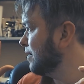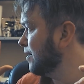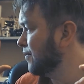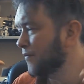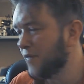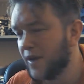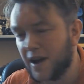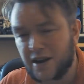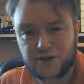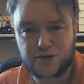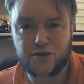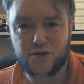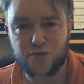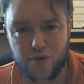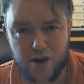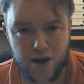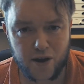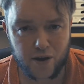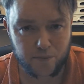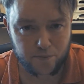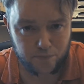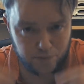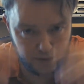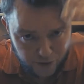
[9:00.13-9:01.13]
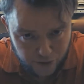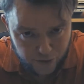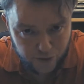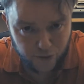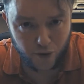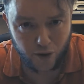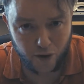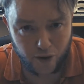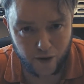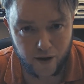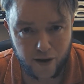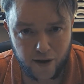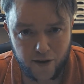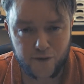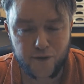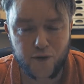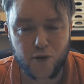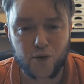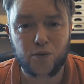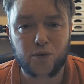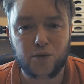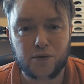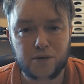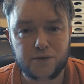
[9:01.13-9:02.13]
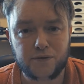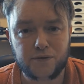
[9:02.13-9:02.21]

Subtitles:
a vast array or plethora of old